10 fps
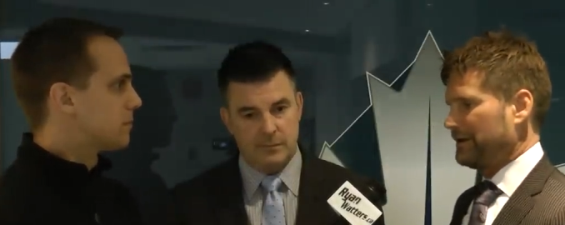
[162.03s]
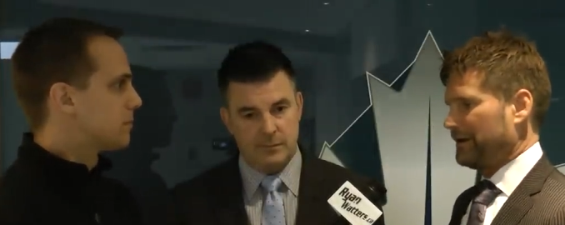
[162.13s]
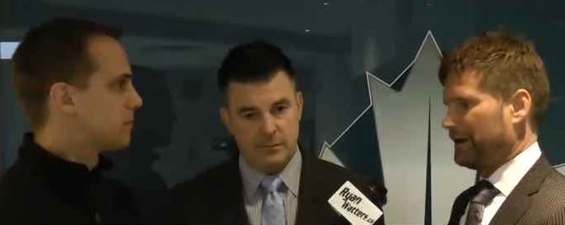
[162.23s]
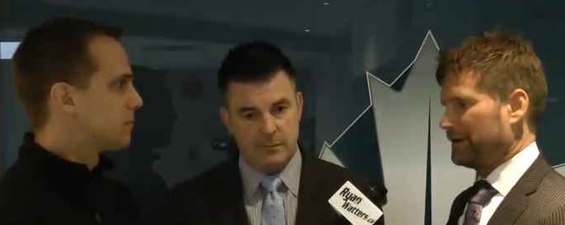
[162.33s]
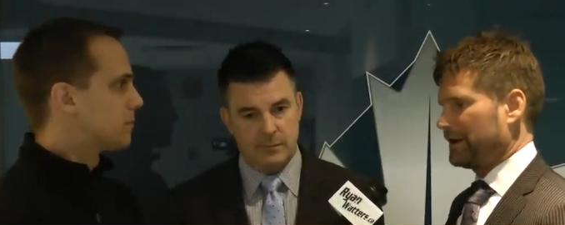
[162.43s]

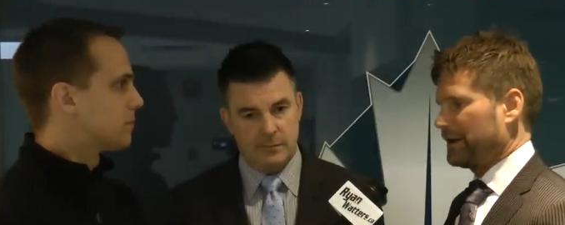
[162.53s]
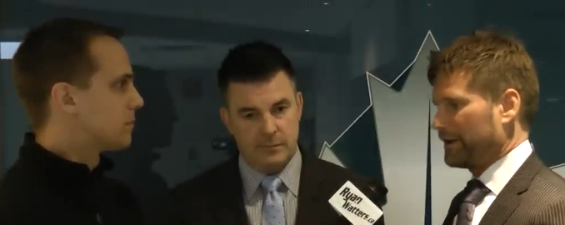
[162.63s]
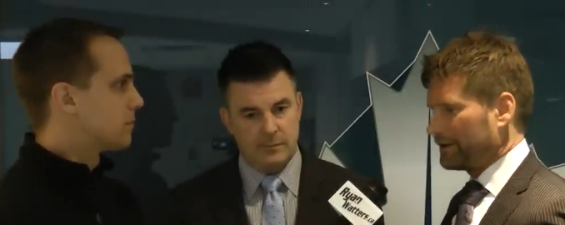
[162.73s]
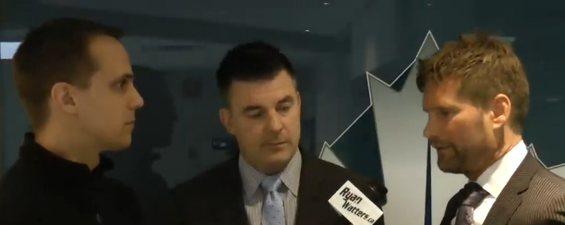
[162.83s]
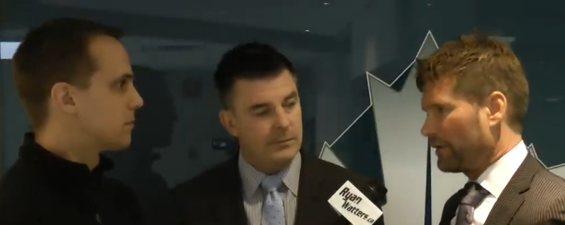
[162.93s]
Speaker 1: and get
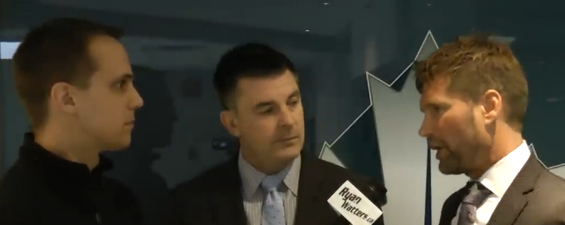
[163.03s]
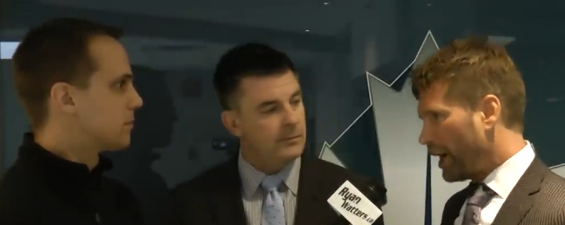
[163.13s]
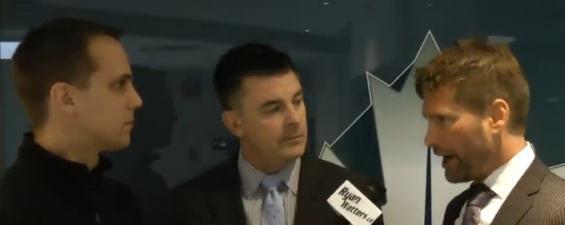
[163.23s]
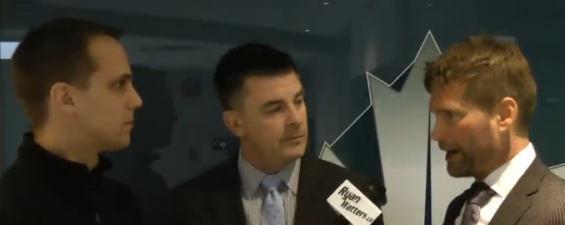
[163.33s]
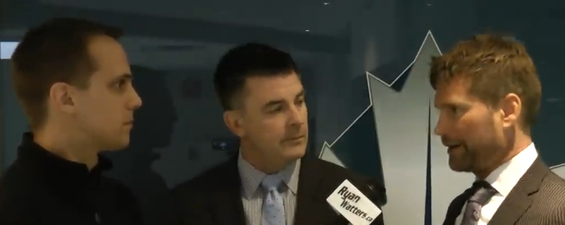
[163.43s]
a, even
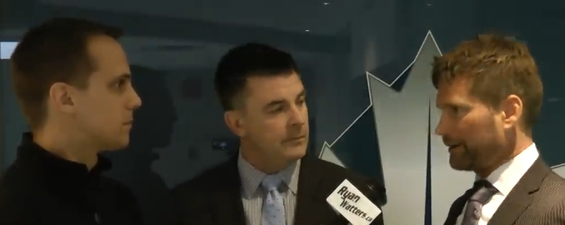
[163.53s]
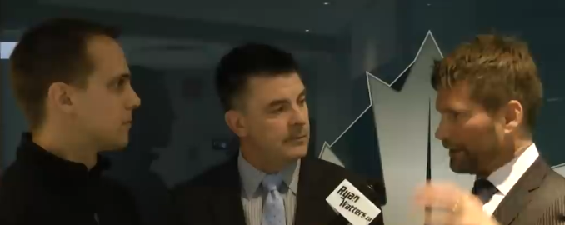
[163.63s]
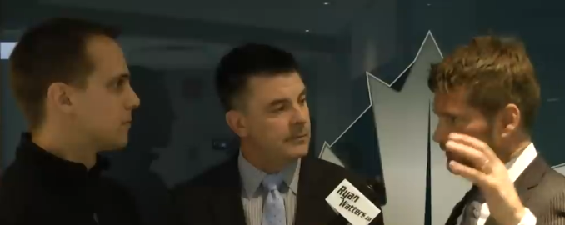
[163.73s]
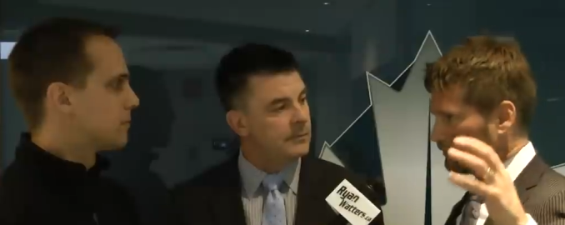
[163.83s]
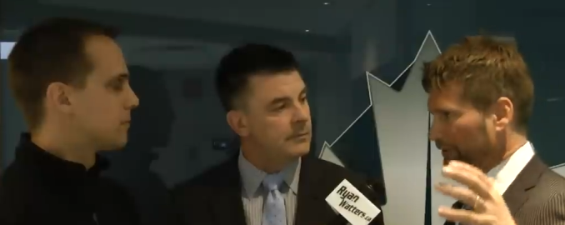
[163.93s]
a
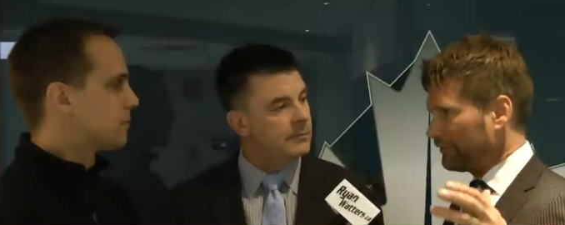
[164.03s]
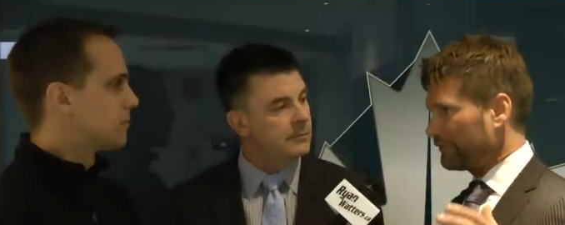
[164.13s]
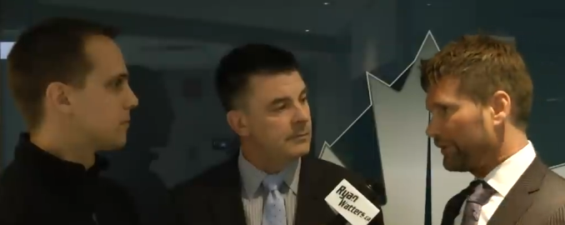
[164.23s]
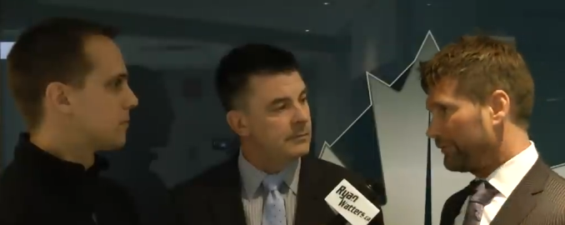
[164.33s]
higher level of,